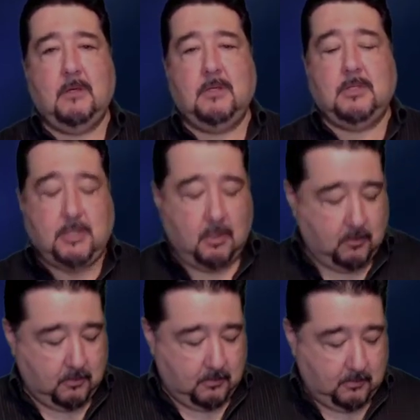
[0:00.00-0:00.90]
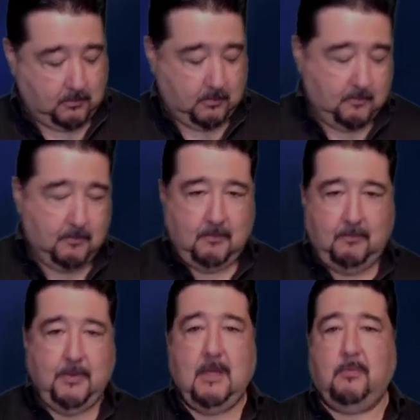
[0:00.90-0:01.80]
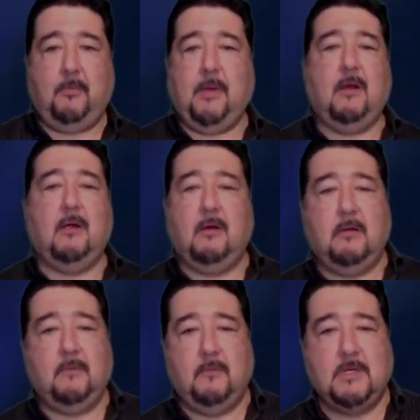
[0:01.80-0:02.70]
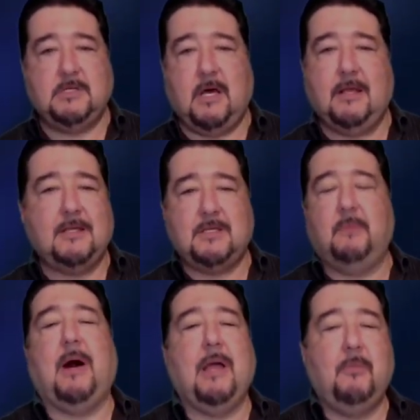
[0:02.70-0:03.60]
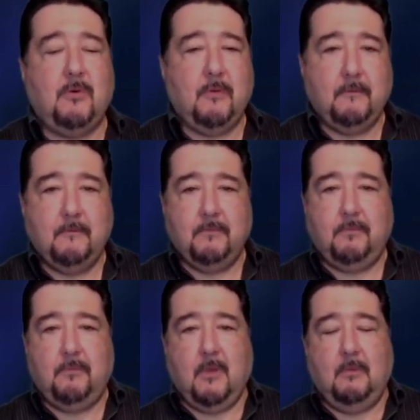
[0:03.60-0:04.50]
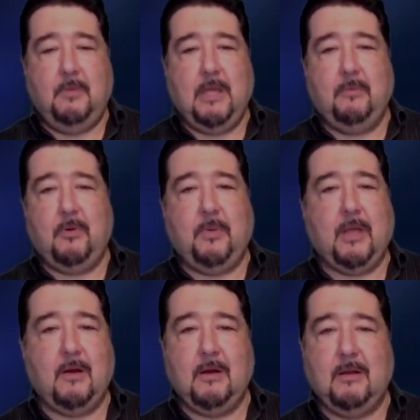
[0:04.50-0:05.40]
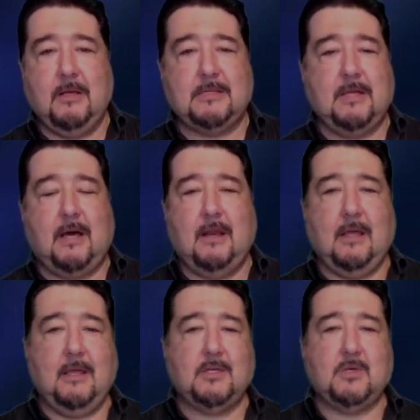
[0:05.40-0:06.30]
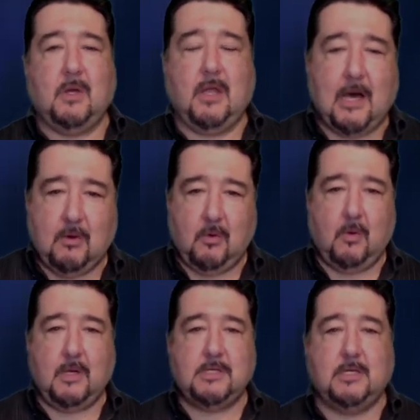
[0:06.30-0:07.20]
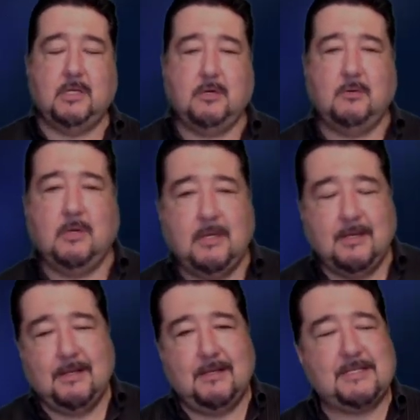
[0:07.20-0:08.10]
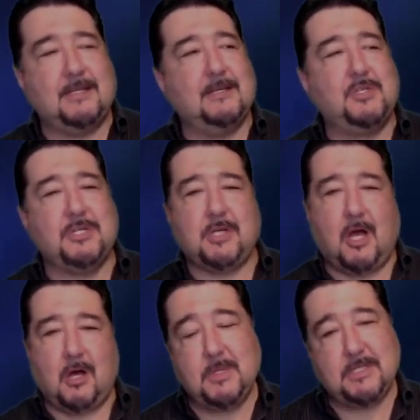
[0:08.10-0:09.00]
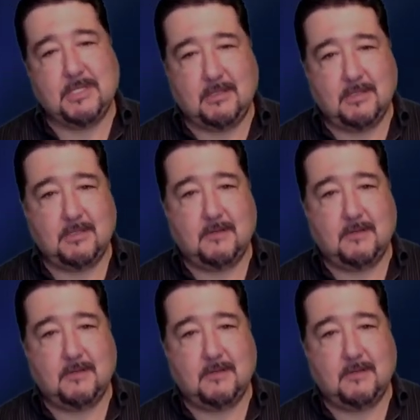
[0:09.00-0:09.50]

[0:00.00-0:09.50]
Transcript: So being prepared is not against the Bible. Being prepared is not against what God would want us to do. Listen, it's just common sense.